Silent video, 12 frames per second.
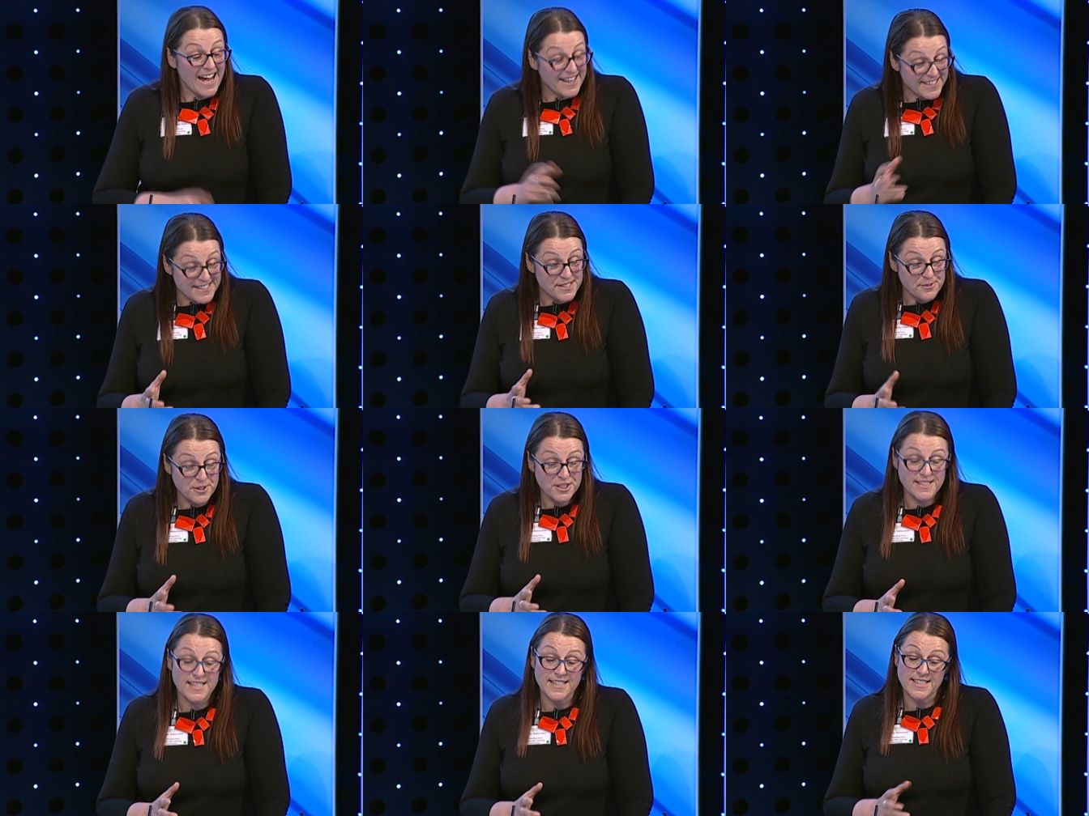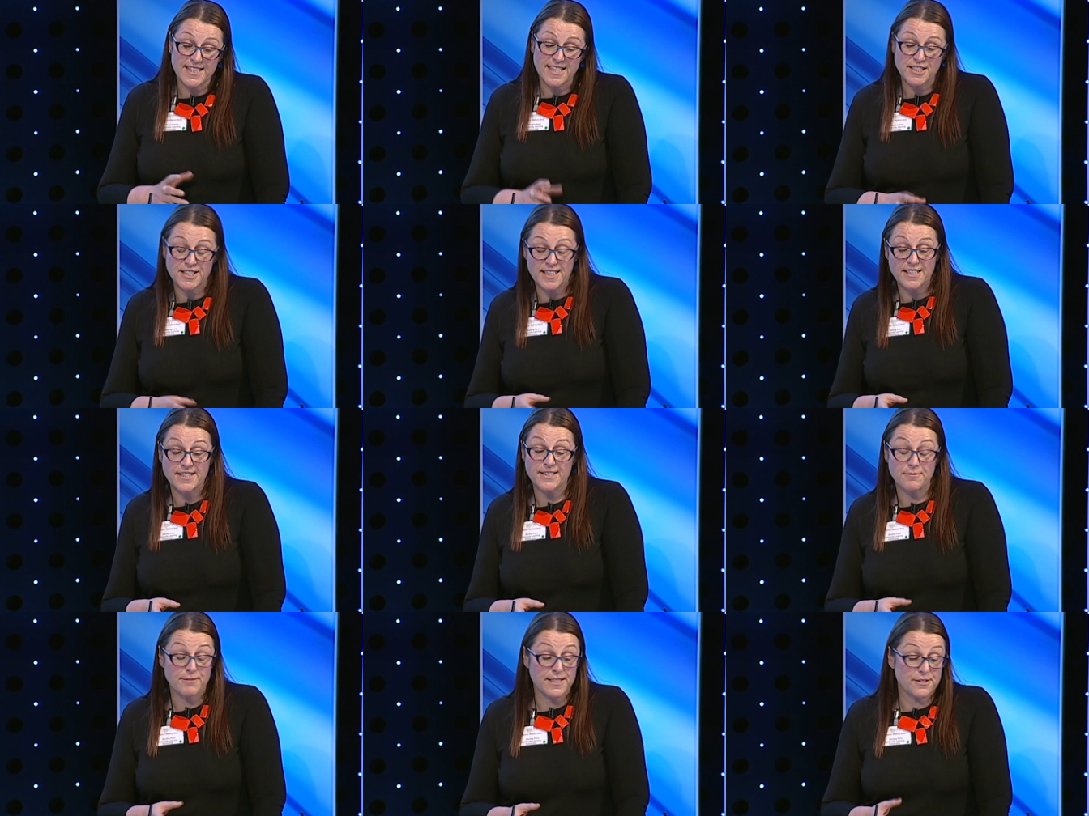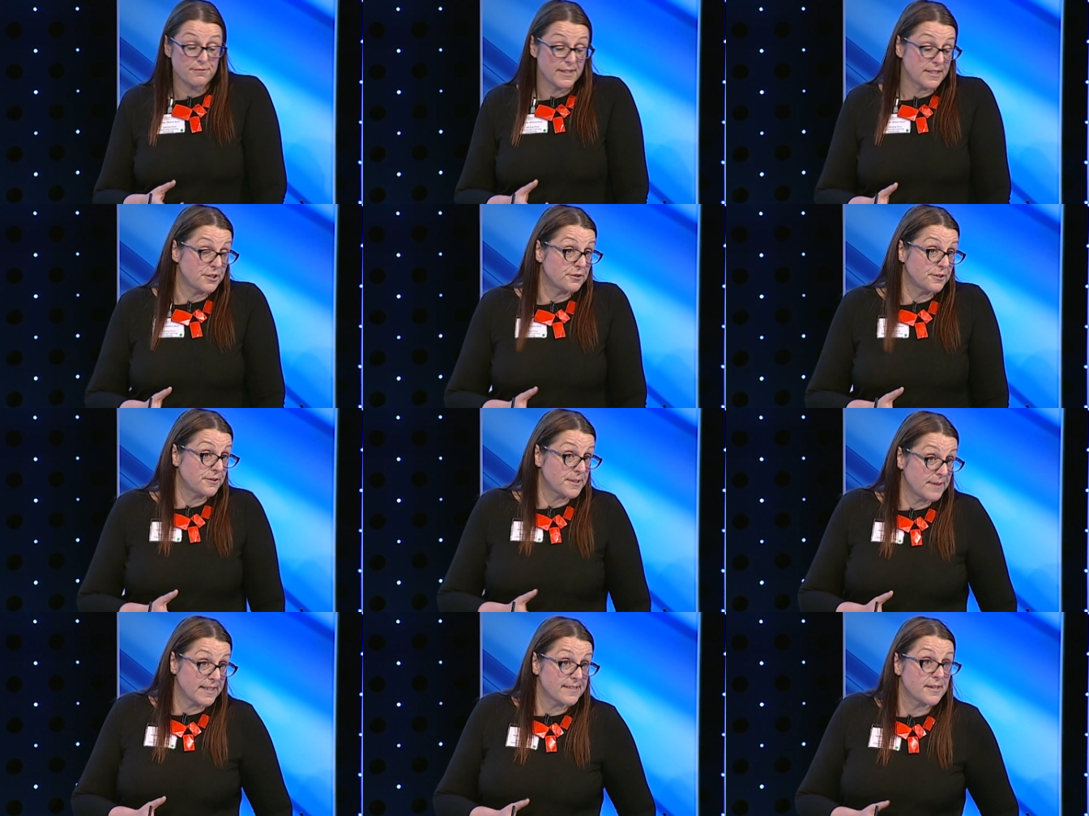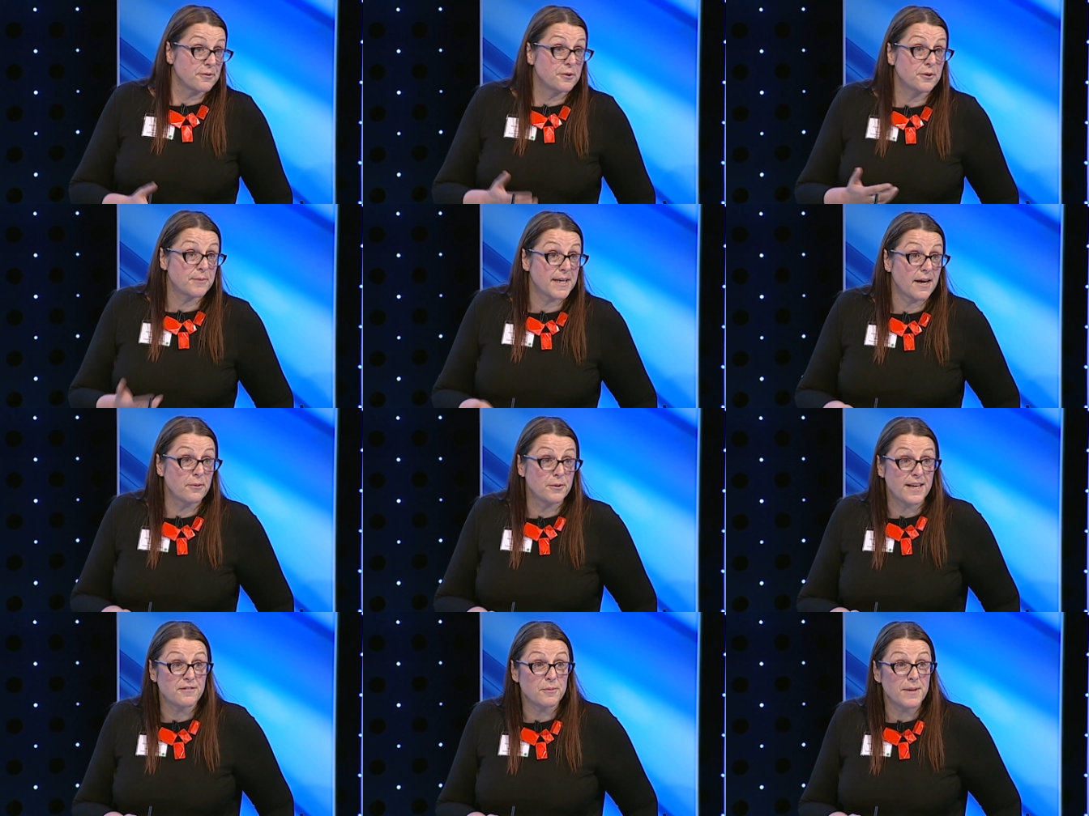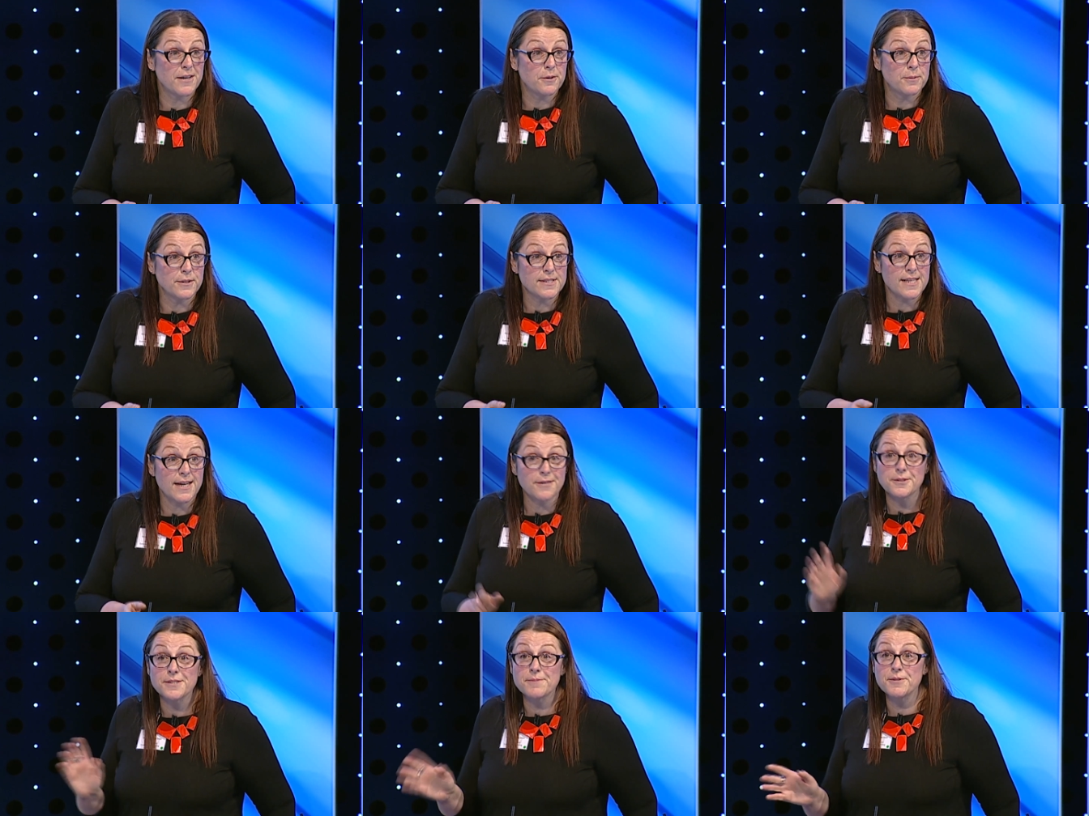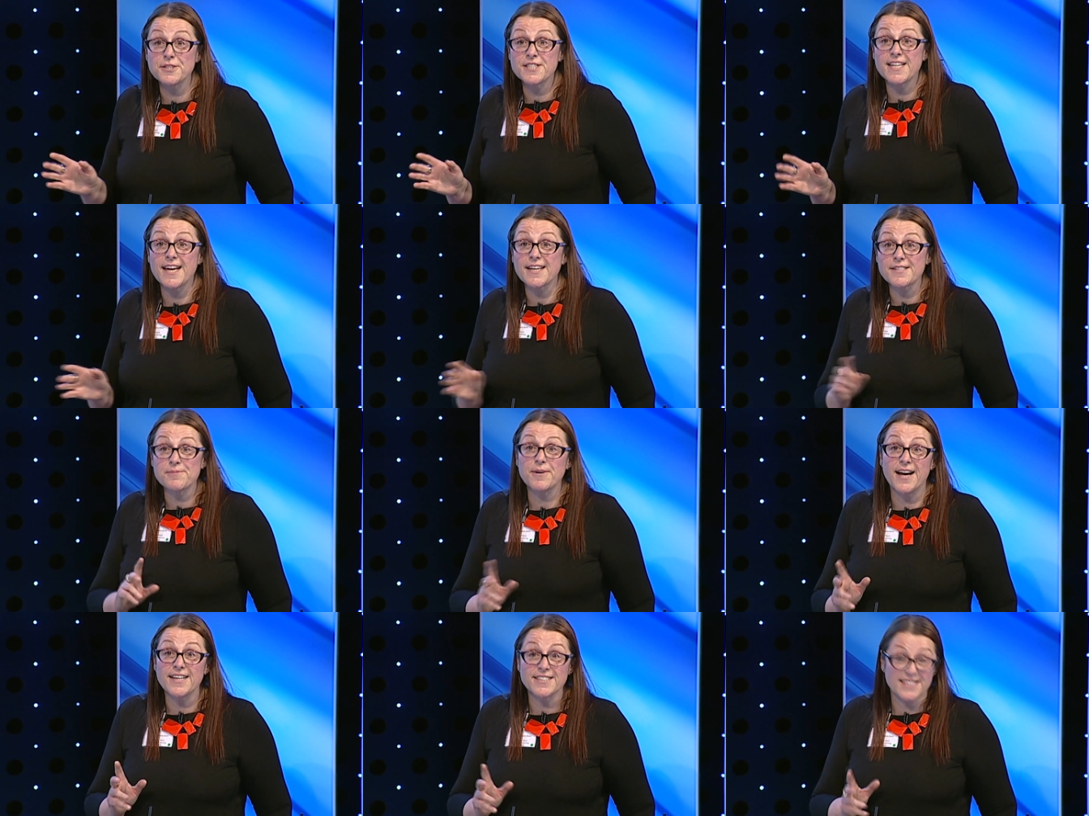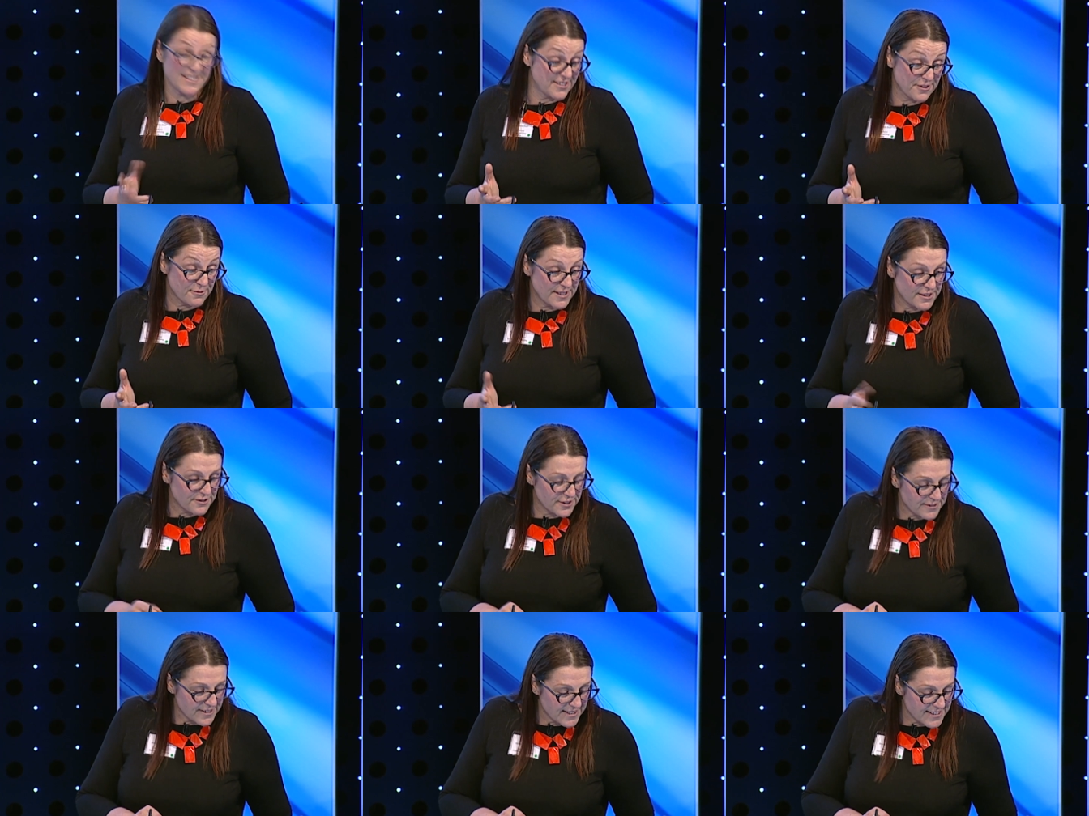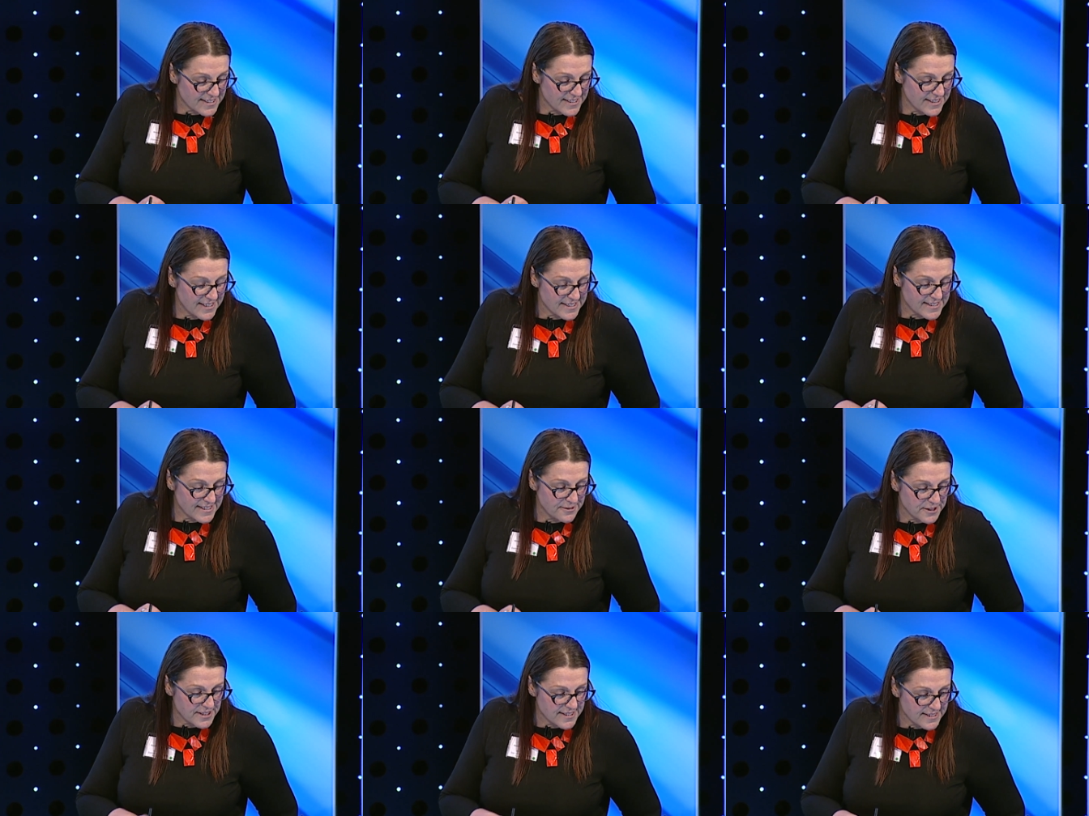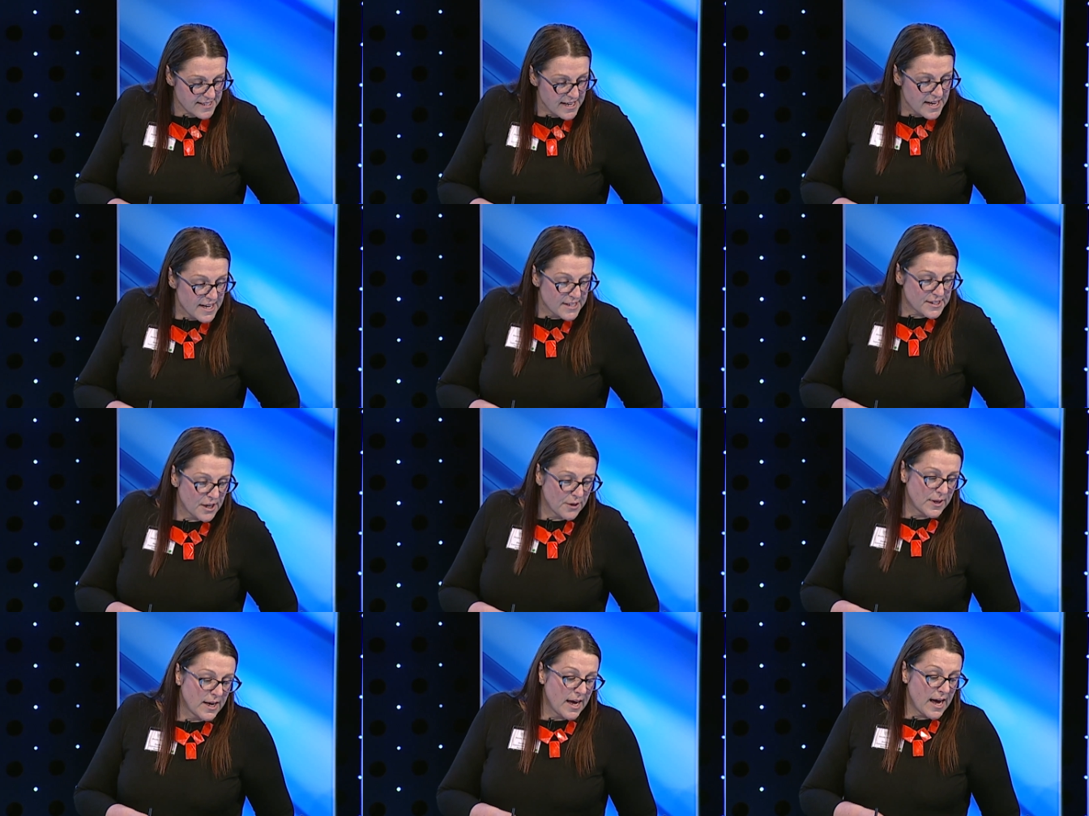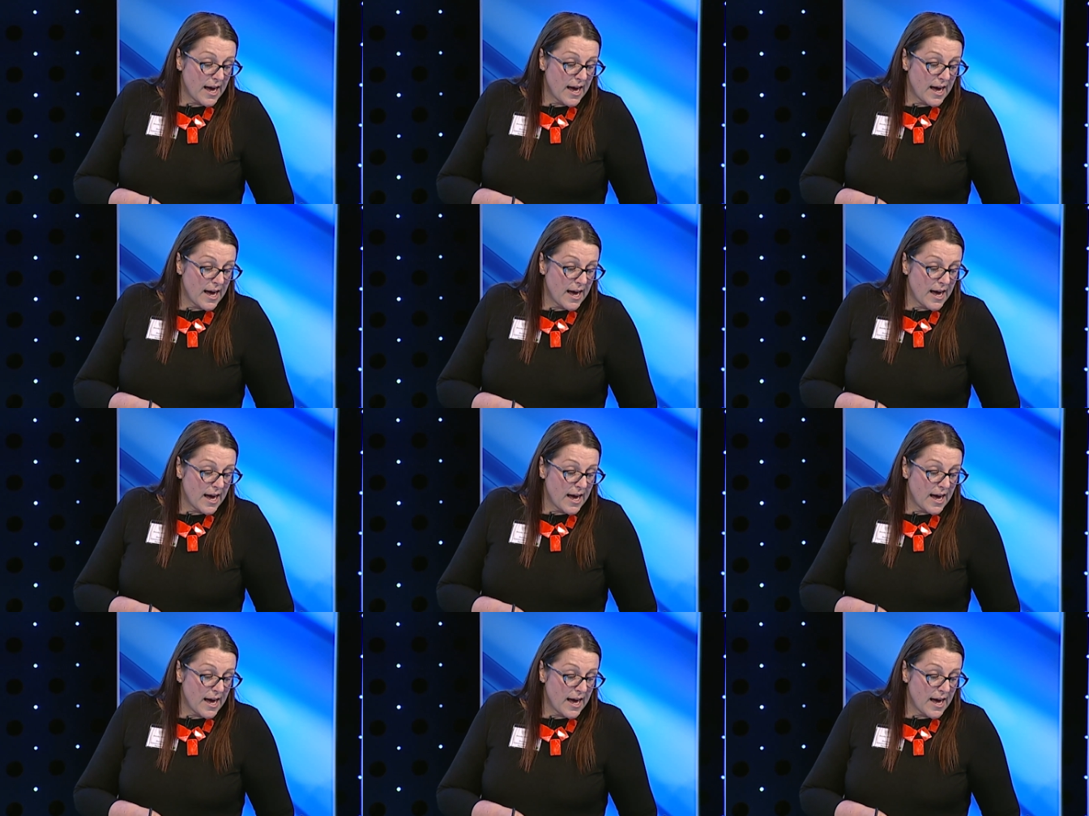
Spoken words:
And this is what she said, and actually it rings really true to me. So normally I wouldn't have a PowerPoint slide with as much text, but actually it does ring true. So let's see what she says. So